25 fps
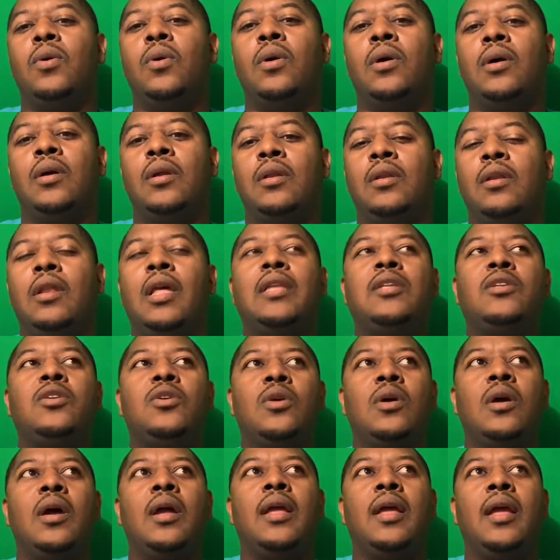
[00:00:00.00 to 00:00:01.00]
or that
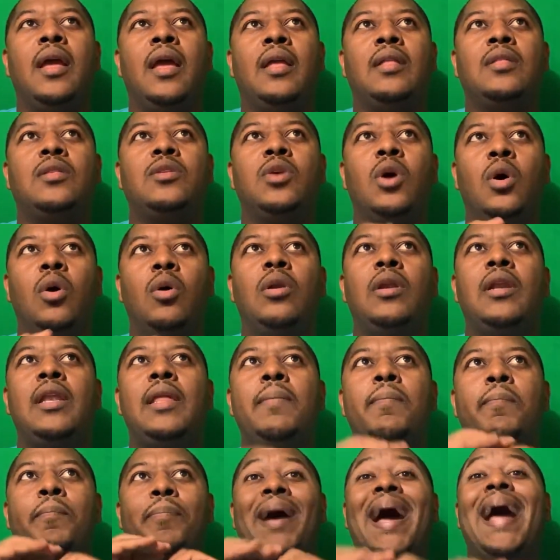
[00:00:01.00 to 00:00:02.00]
you're a
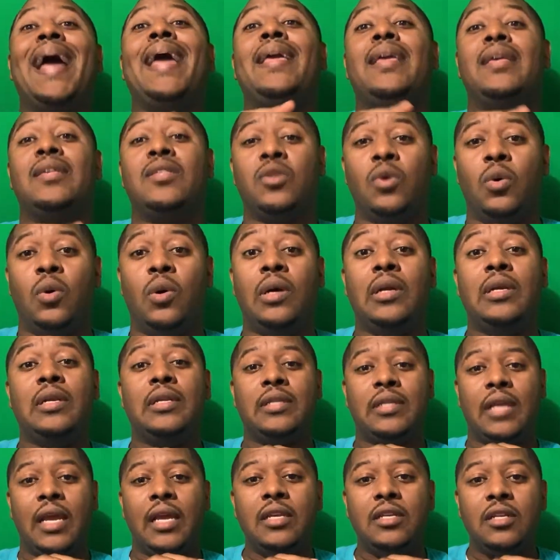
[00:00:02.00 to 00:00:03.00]
totally biased
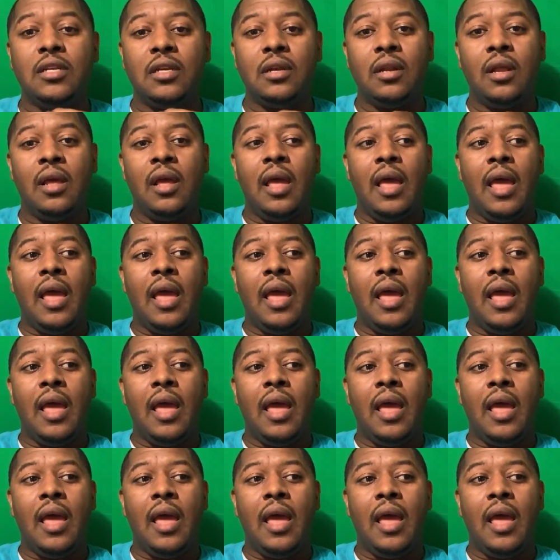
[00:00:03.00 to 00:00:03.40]
organization.